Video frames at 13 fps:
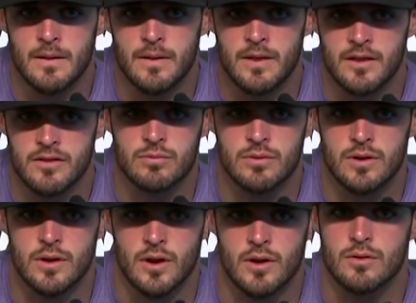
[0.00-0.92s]
this
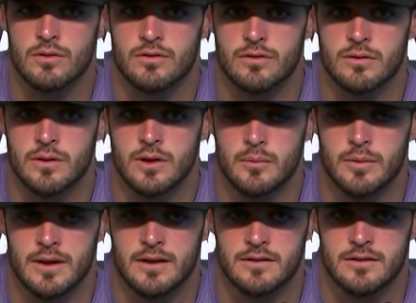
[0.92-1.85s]
one hurts, you know,
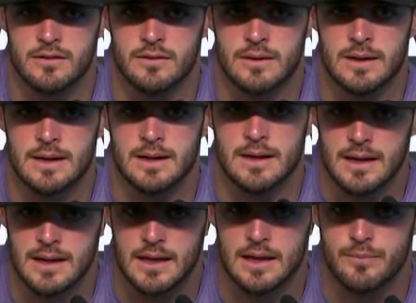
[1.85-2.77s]
because uh,
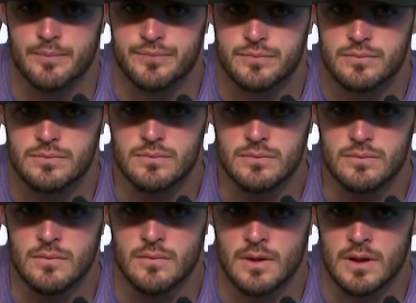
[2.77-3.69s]
again,
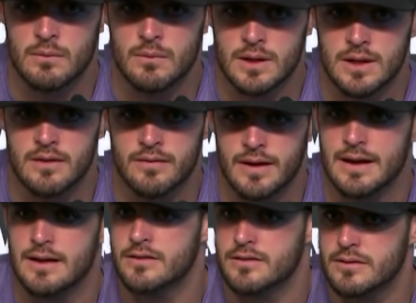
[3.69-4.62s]
it really
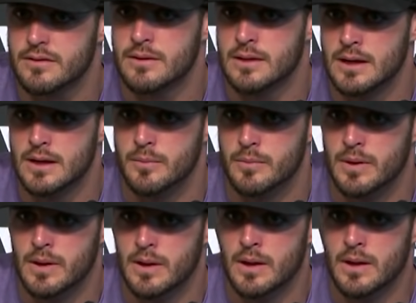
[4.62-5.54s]
affects um,
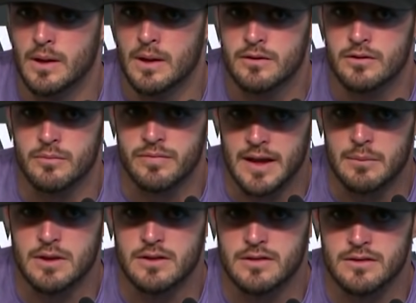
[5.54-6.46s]
some
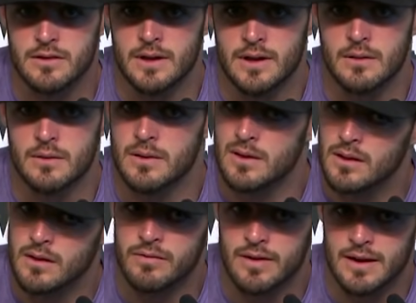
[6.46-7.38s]
families and it
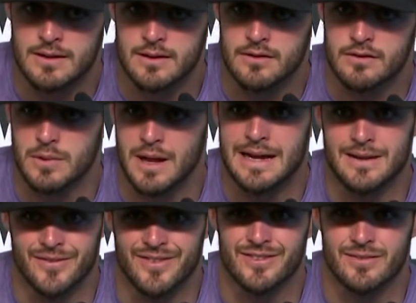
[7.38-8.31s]
and affected some
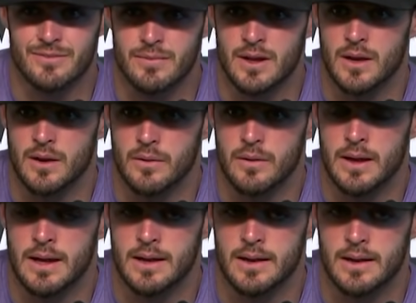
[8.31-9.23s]
lives, you know,
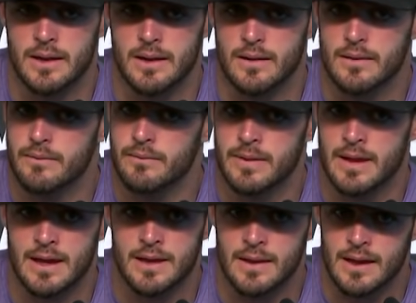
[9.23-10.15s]
and uh,
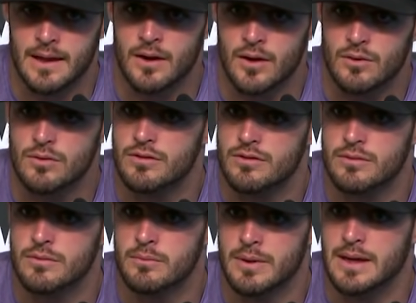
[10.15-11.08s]
that that hurts
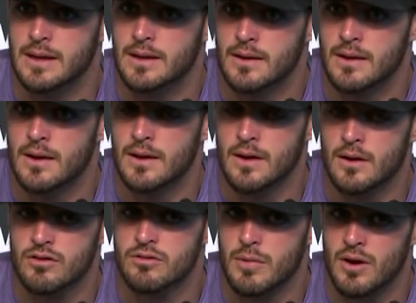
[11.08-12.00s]
me, it
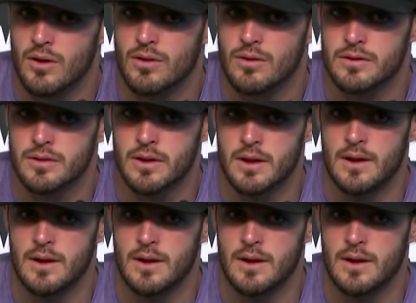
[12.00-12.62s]
hurts my heart